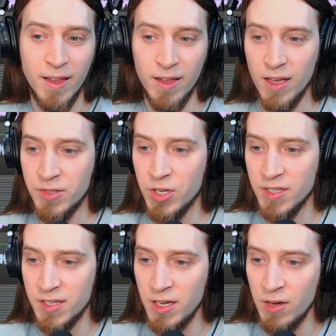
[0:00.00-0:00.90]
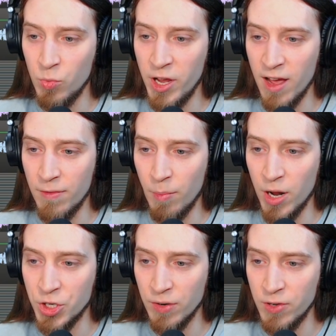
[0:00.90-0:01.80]
As you can see, we have a
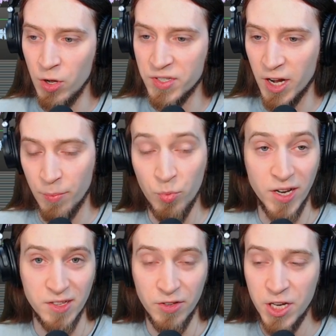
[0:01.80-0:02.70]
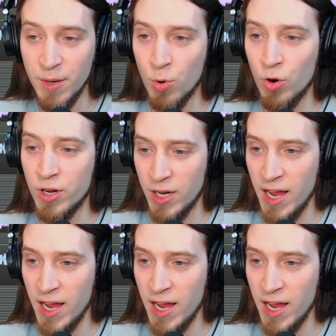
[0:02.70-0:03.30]
bunch of notes that I pressed on the keyboard,